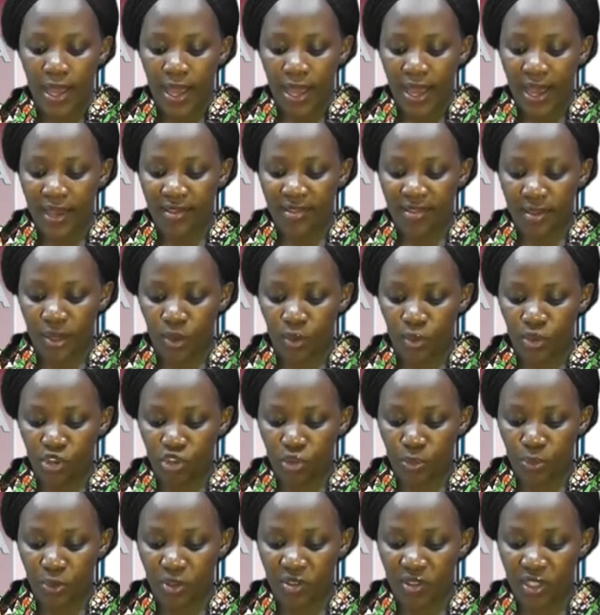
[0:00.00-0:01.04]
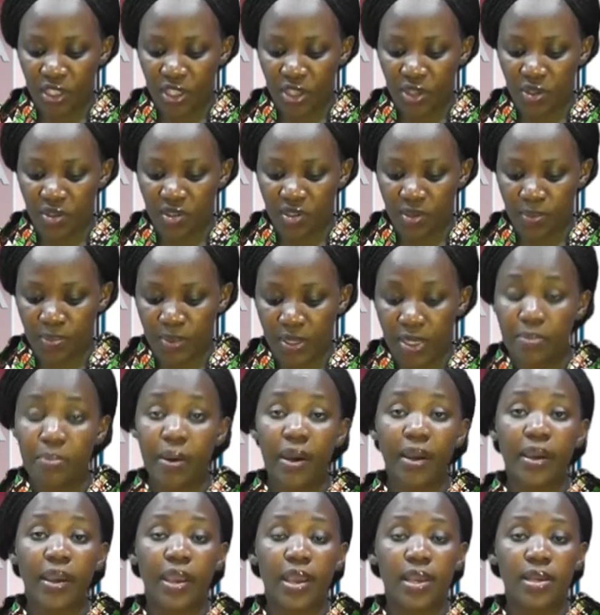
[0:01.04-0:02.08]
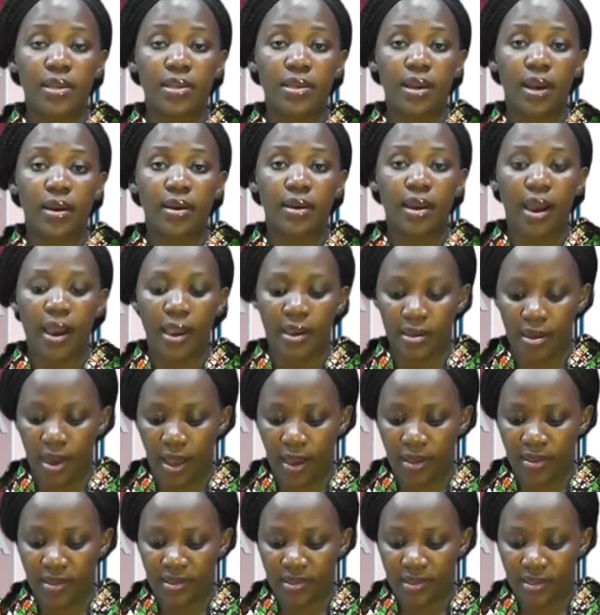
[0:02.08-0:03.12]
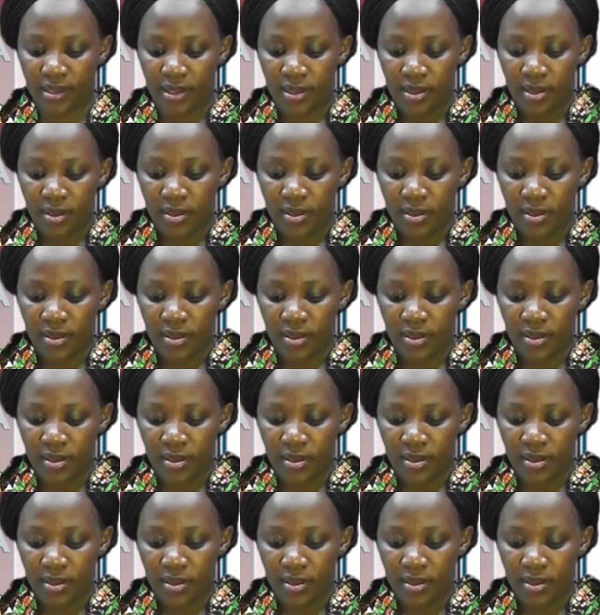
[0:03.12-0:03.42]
has launched prosecutor plea bargain guidelines.